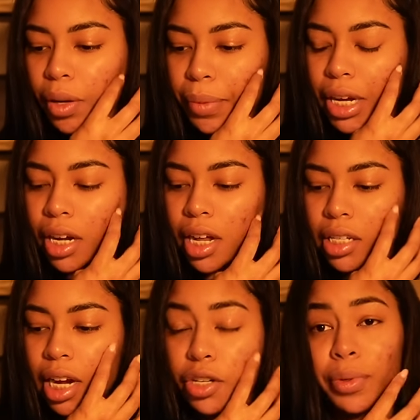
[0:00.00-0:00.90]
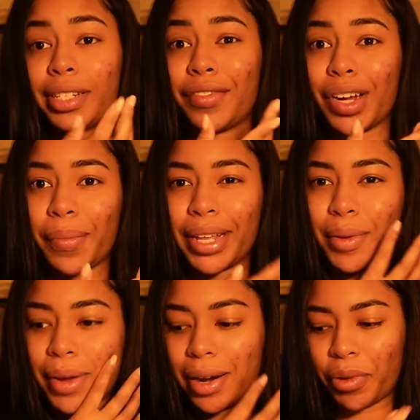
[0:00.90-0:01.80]
because I just want to see if I can make
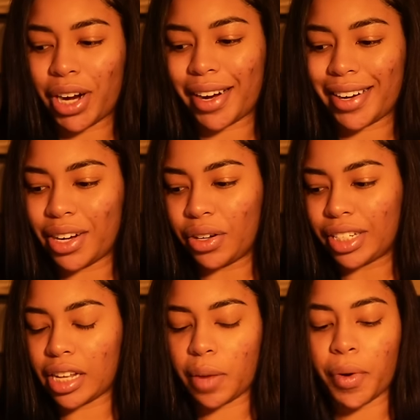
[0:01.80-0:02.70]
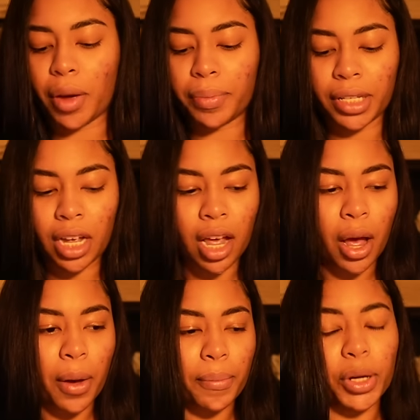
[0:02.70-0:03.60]
them, and then we're not gonna eat all these cake pops.
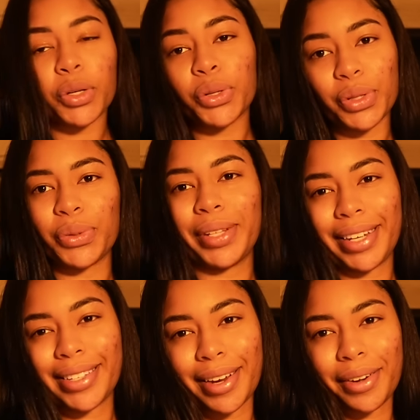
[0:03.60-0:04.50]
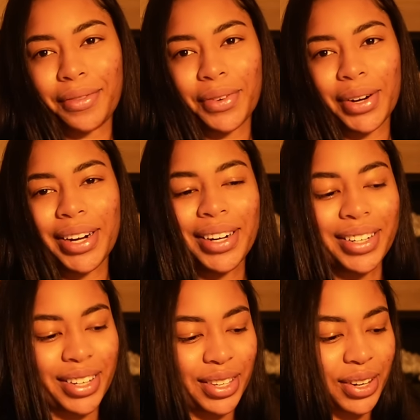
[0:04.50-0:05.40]
But Crew is really excited for
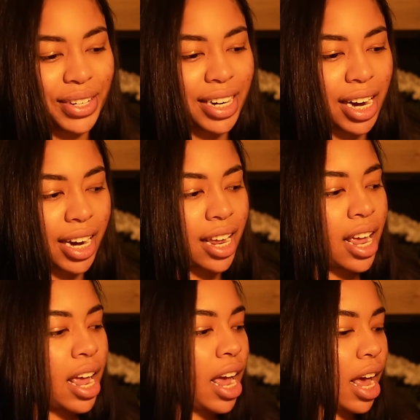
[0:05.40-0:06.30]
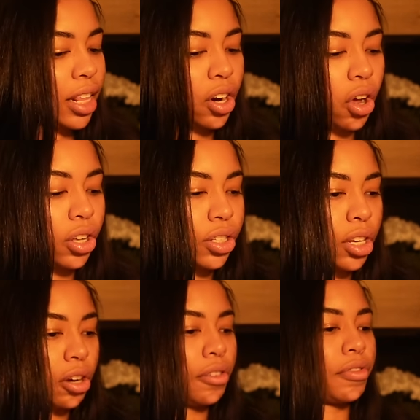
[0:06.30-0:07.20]
dessert tonight. And then
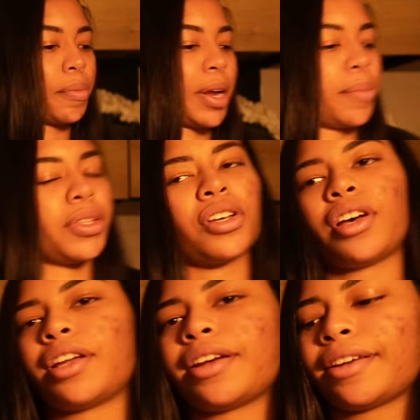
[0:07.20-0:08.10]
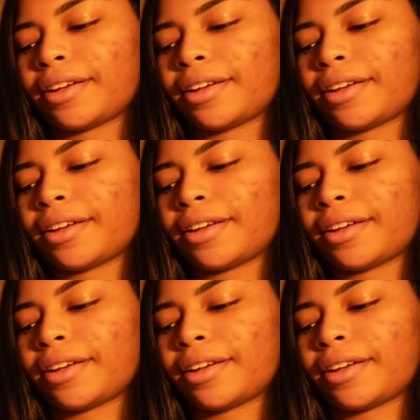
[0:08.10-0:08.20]
also from Amazon,